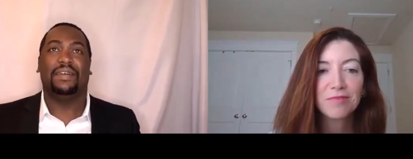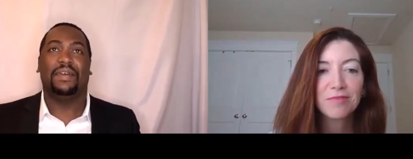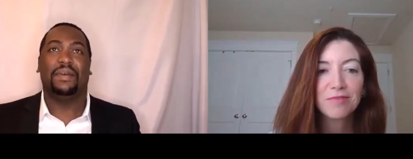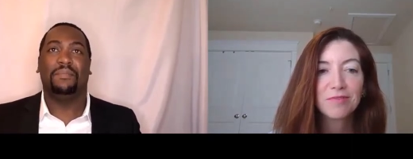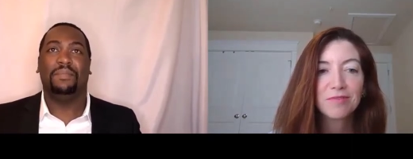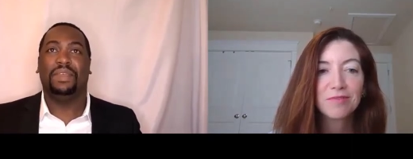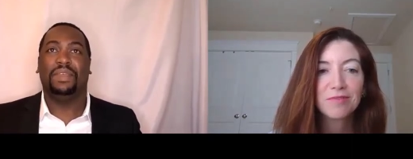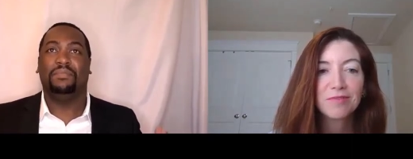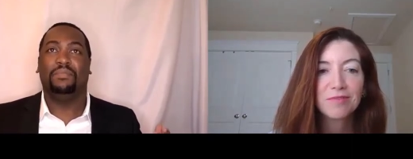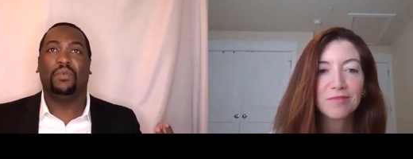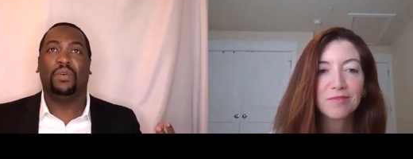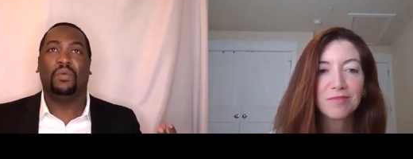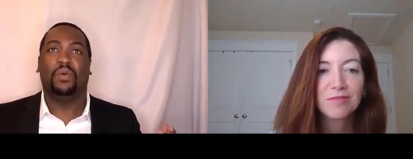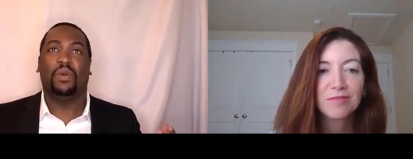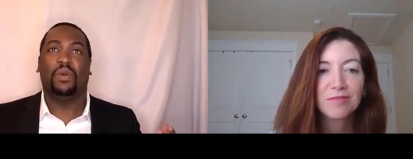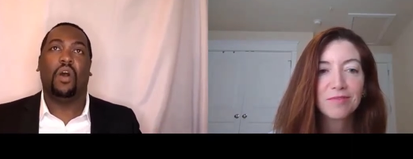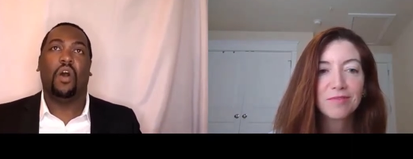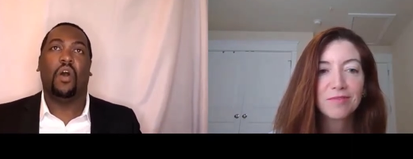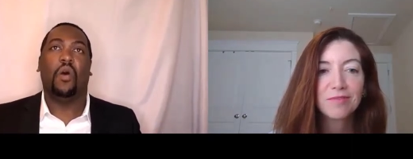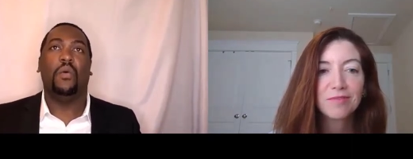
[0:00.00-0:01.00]
Speaker 1: I mean, we're,
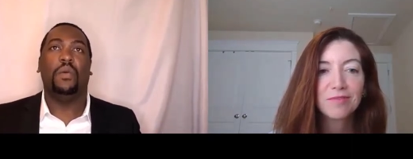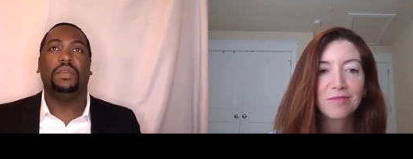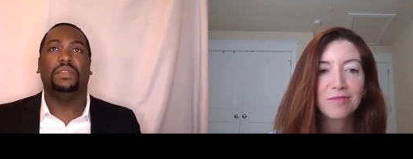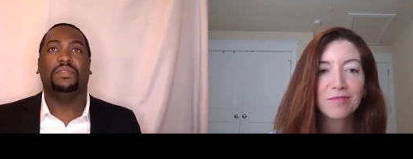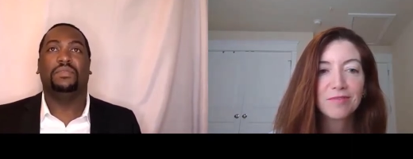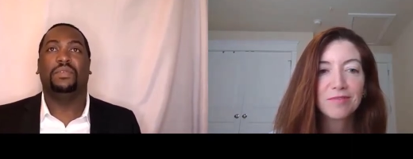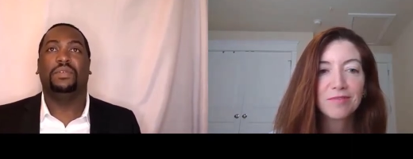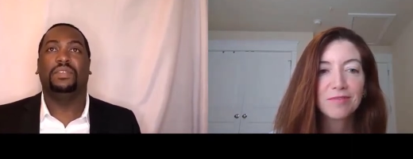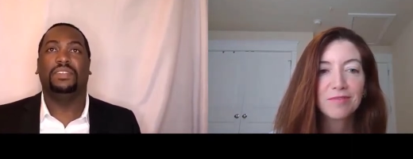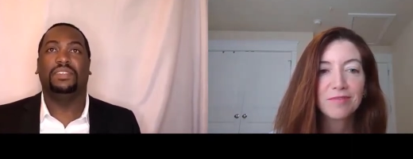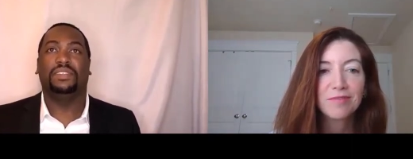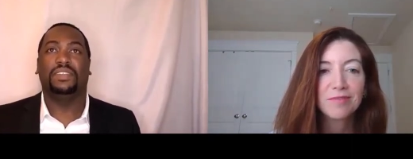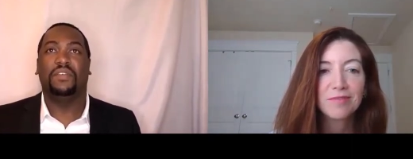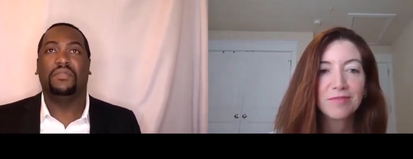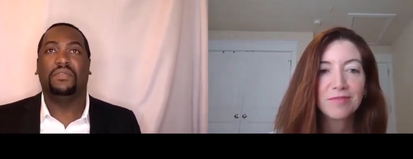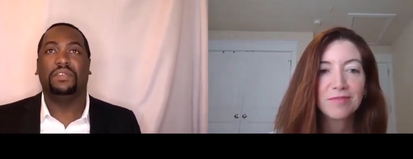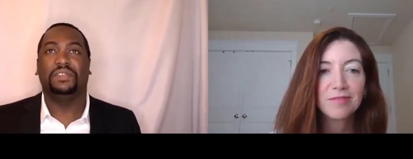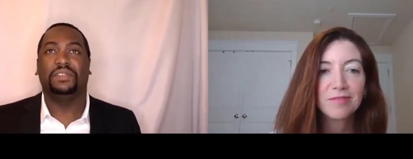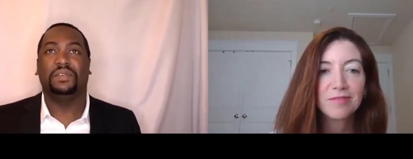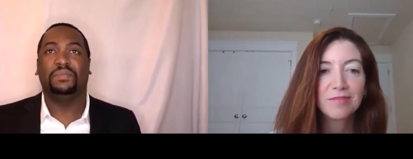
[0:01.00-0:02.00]
we're always going to
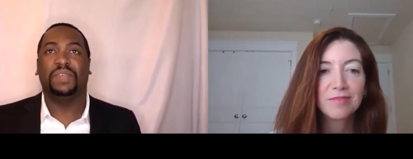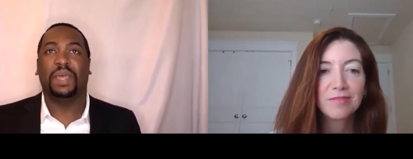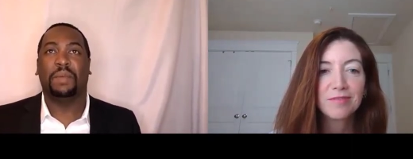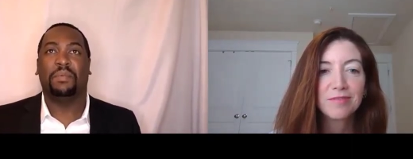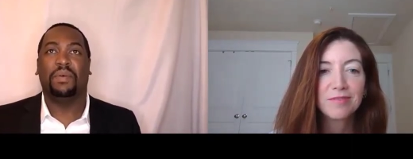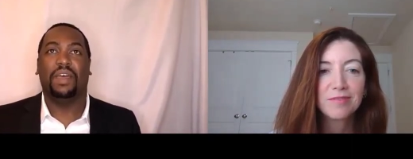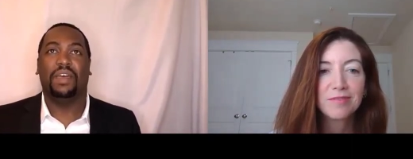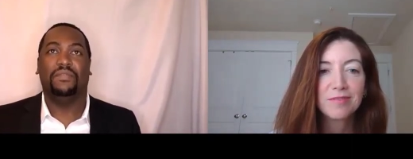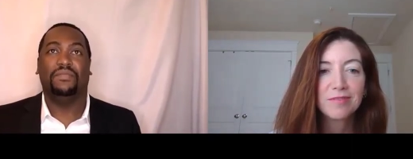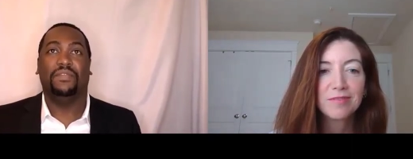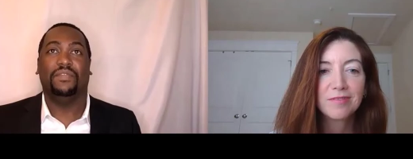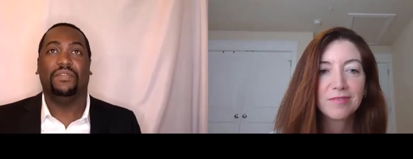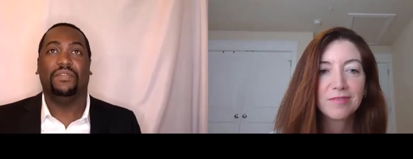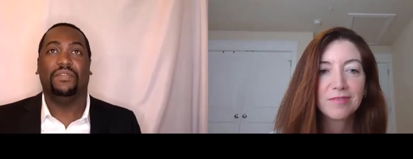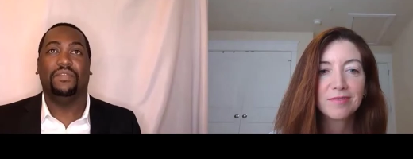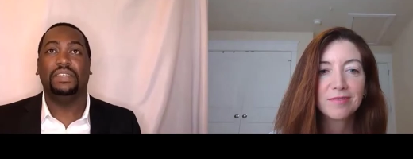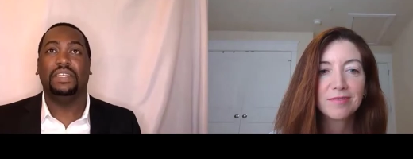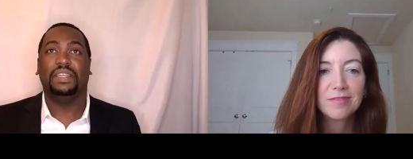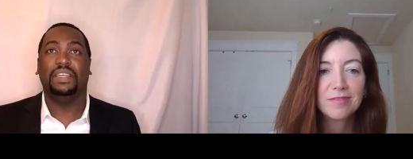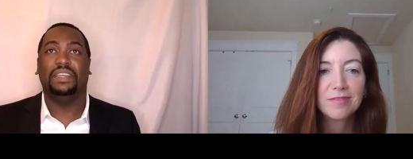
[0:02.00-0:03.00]
suffer some type of
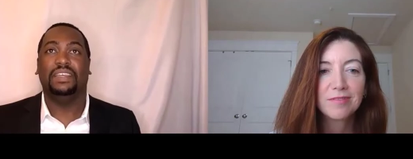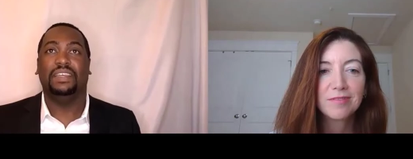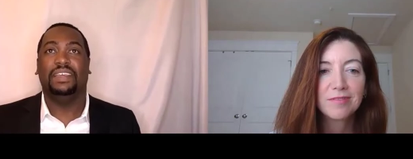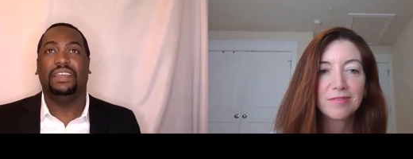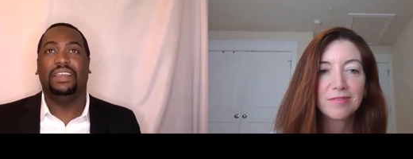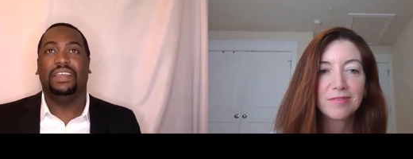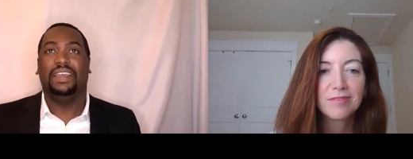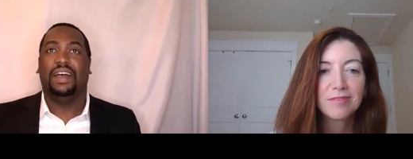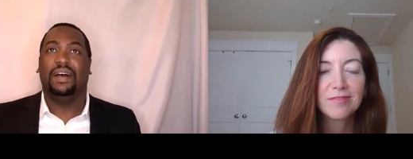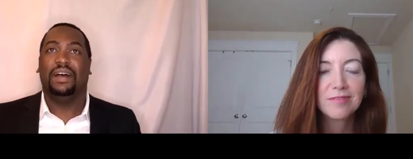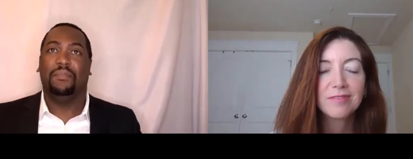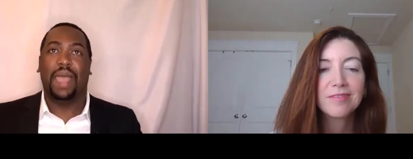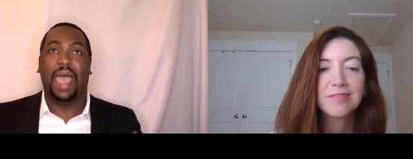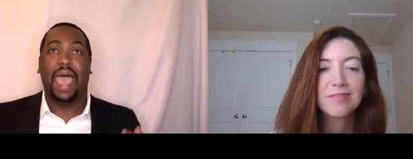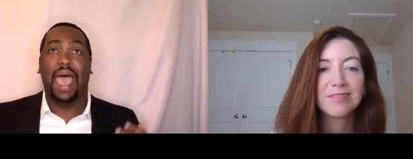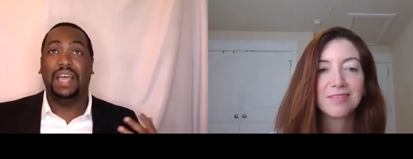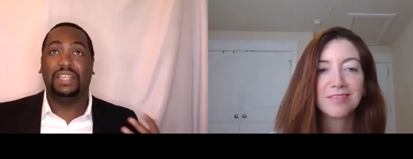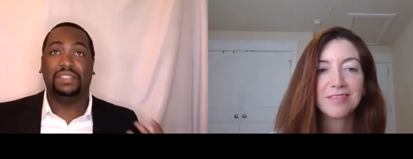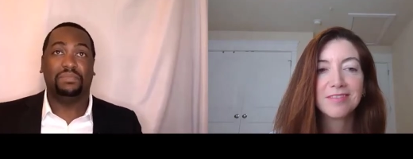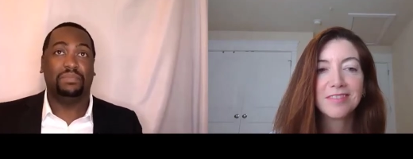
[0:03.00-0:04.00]
adversity uh,
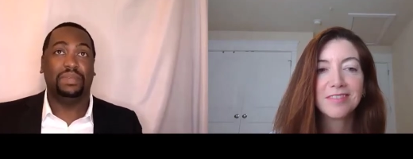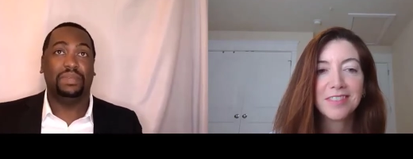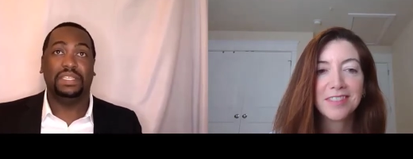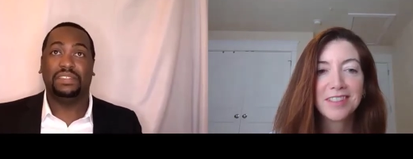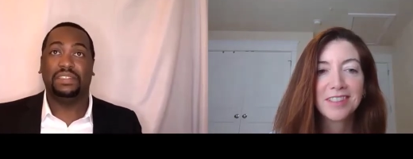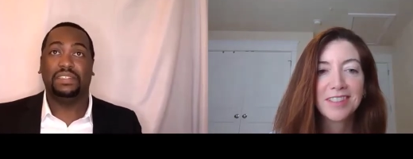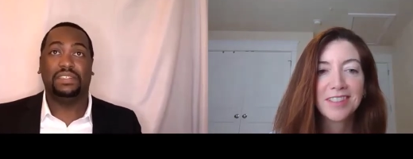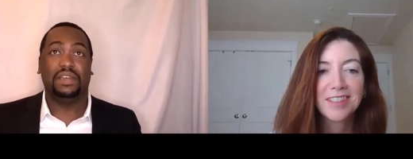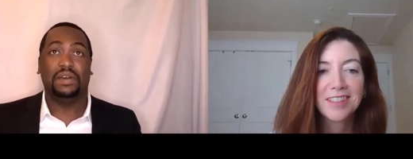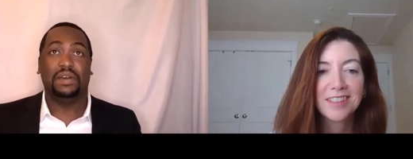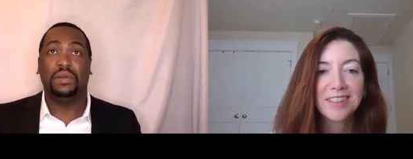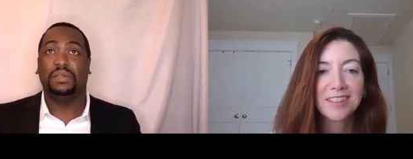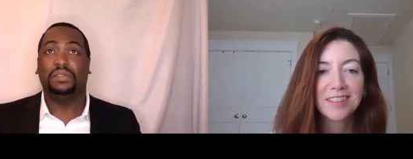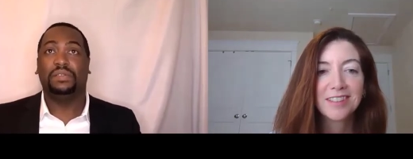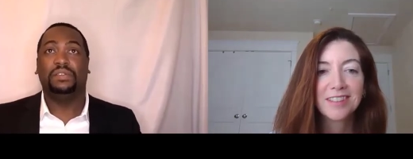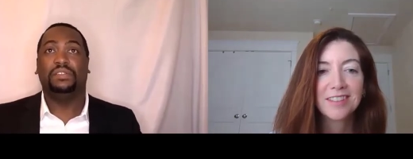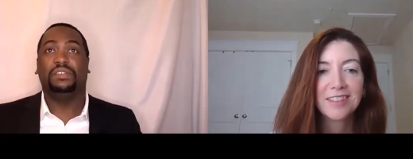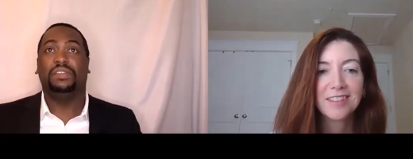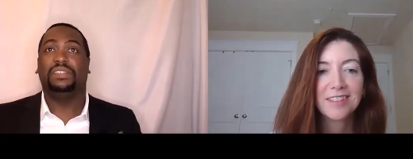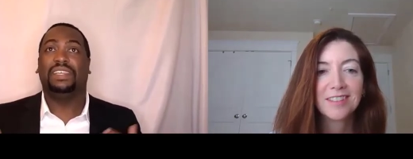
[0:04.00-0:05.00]
as business owners
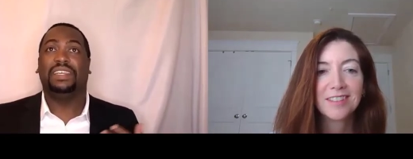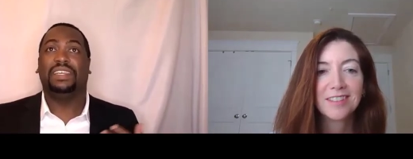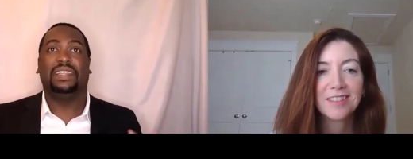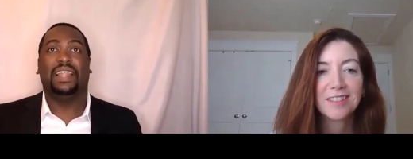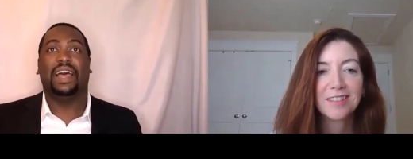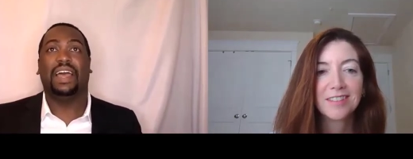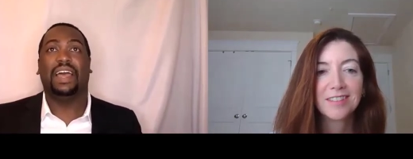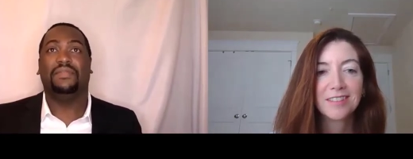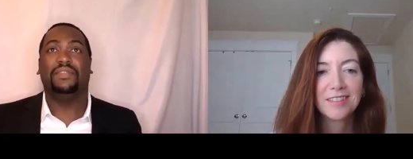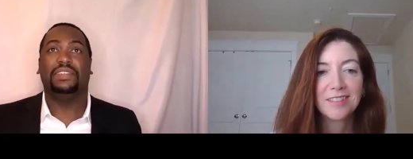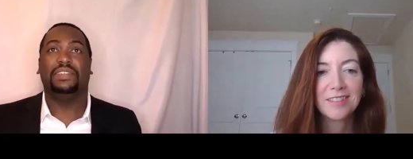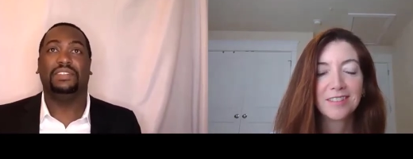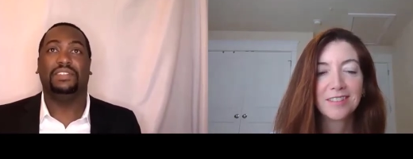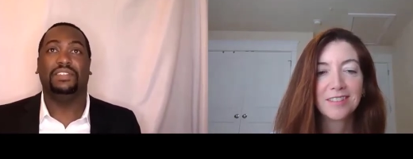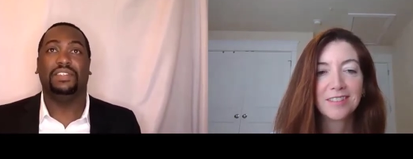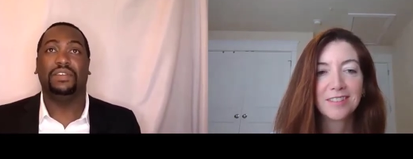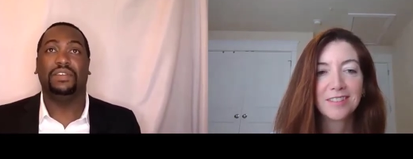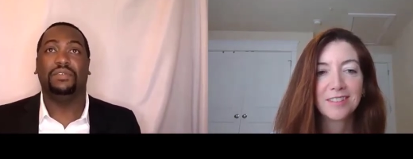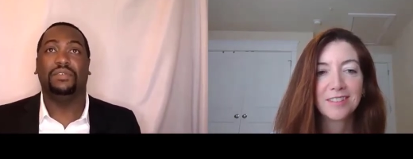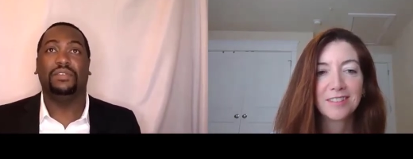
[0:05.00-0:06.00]
or just in life in
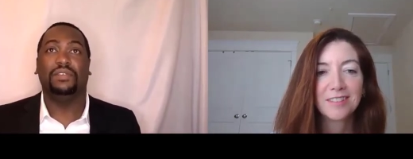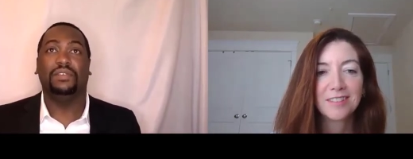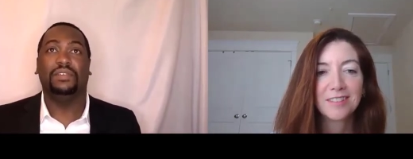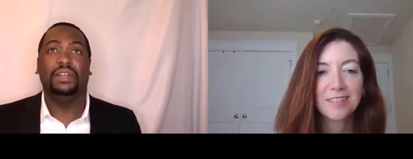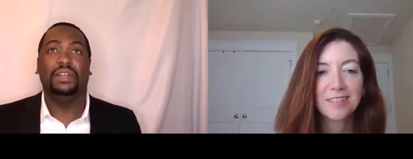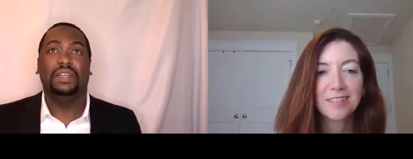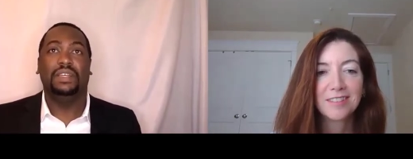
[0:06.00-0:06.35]
general.